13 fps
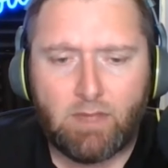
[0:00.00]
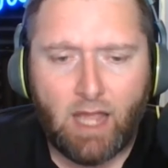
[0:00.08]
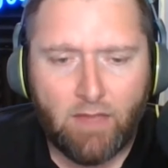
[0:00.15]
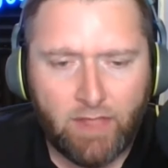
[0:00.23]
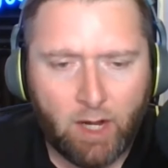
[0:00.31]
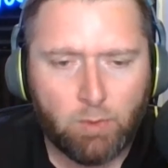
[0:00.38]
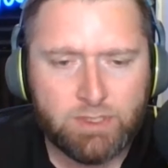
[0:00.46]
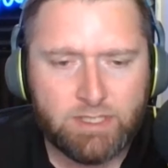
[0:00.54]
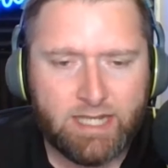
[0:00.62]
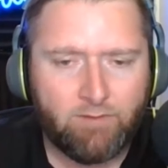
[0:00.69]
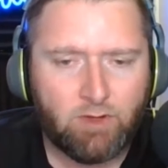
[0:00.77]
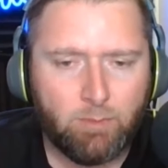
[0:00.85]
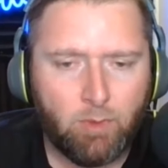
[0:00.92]
I thought it was
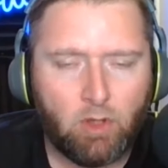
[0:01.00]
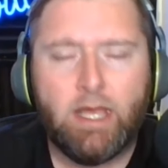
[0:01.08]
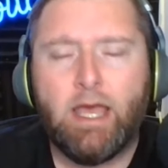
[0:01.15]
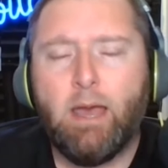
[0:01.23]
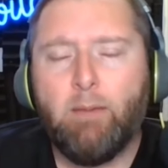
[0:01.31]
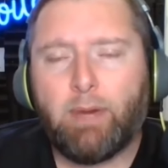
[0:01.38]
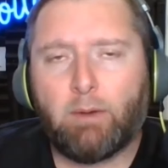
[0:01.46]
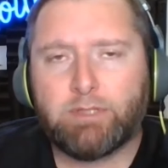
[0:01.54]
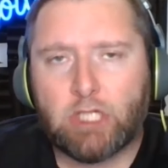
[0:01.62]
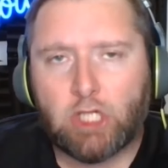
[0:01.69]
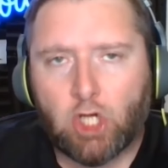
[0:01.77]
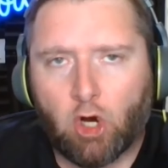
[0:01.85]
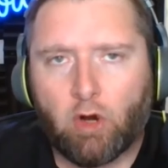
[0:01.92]
inevitable, but I was
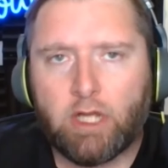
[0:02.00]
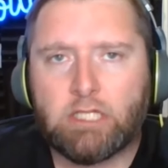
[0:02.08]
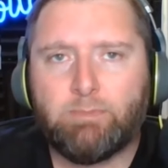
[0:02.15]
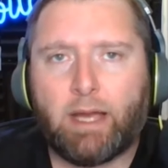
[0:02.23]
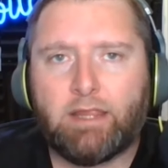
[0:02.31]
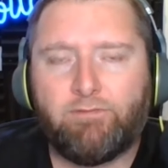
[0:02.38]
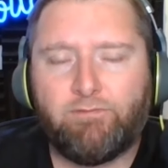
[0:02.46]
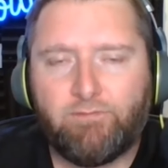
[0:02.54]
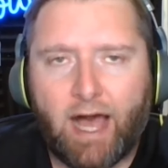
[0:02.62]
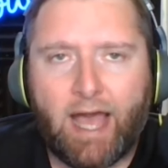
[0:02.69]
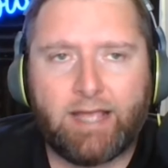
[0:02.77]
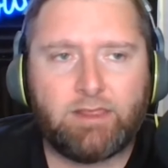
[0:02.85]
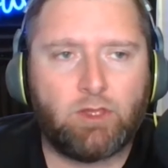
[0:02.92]
encouraged by the
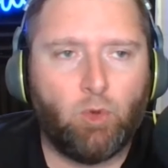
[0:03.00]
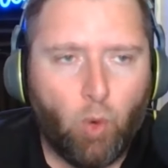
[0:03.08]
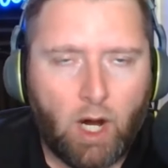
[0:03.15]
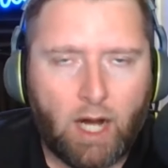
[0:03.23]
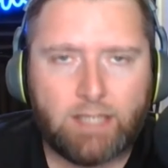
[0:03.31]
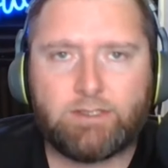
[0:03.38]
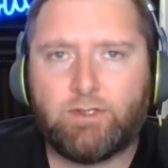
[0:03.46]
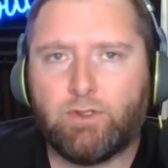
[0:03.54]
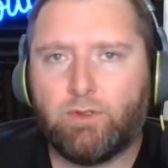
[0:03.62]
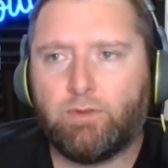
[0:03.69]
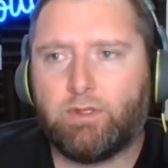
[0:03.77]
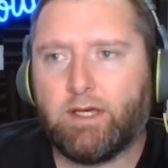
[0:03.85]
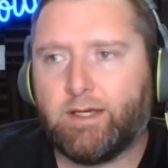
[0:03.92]
fight, the want
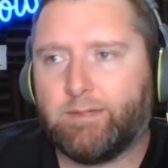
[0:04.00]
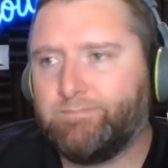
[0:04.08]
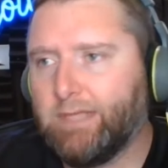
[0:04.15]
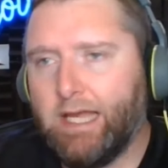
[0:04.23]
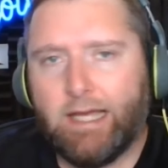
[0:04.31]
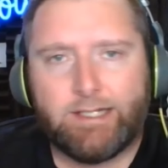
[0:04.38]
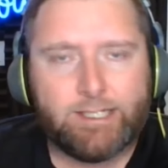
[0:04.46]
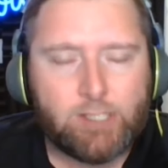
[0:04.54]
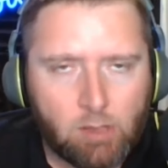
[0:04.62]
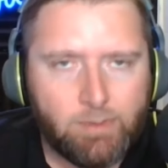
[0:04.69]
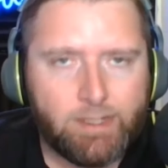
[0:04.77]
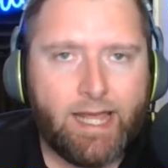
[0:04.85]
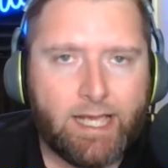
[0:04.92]
to, the
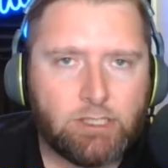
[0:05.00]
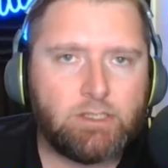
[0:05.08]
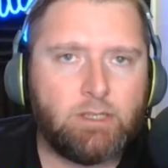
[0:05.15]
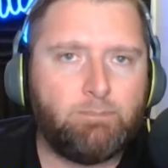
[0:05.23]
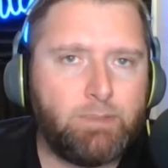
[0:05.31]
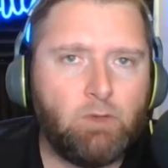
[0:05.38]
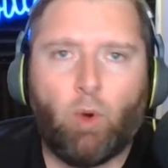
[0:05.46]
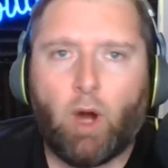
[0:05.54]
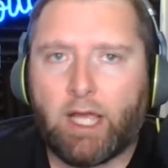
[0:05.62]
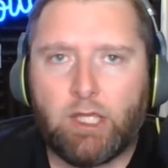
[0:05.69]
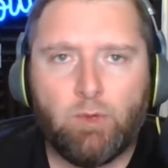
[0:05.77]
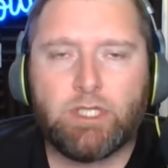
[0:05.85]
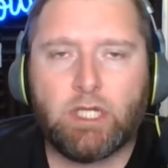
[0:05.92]
determination that
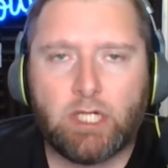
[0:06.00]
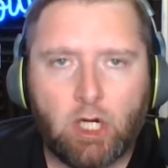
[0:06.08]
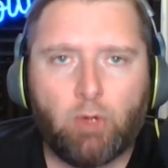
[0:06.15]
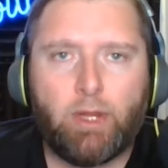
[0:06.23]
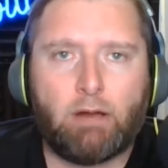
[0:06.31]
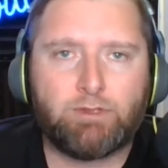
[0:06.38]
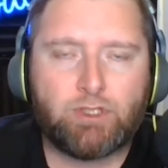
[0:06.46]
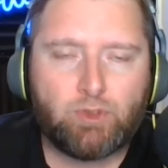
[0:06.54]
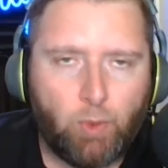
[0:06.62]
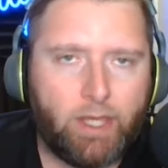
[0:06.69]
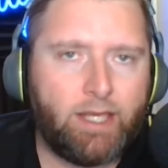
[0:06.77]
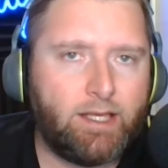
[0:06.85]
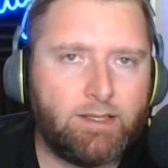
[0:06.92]
BYU was going to go down
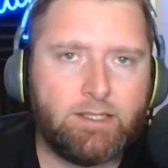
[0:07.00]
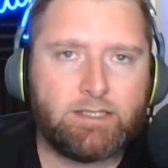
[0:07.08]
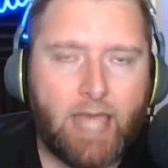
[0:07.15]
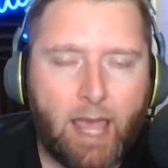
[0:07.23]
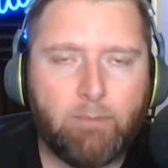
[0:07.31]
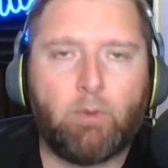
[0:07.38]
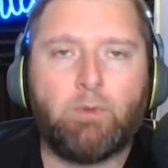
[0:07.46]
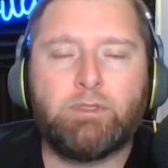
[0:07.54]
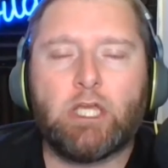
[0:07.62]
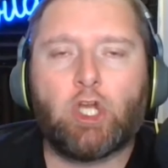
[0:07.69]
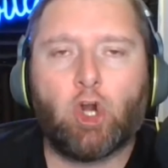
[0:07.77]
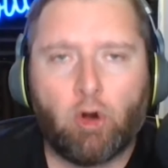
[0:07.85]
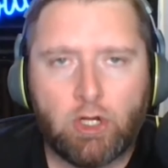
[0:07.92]
swinging in this game. It was
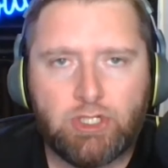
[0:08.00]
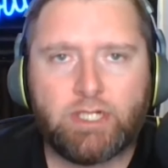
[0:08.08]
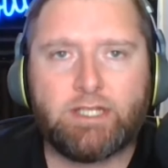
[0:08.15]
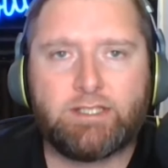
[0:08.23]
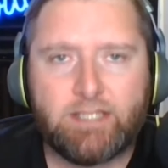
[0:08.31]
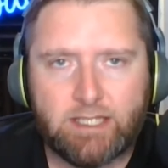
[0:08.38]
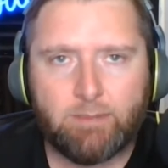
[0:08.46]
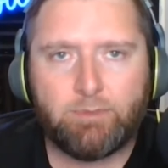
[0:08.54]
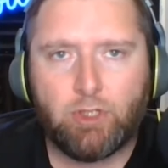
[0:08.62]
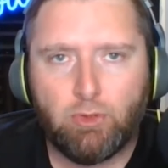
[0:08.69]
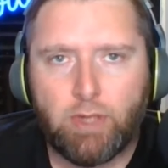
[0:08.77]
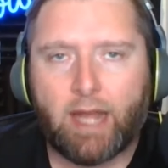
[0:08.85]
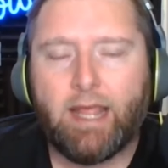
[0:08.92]
encouraging to see them
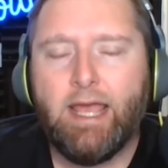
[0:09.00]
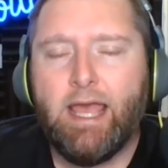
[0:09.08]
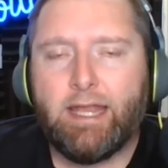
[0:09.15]
do that.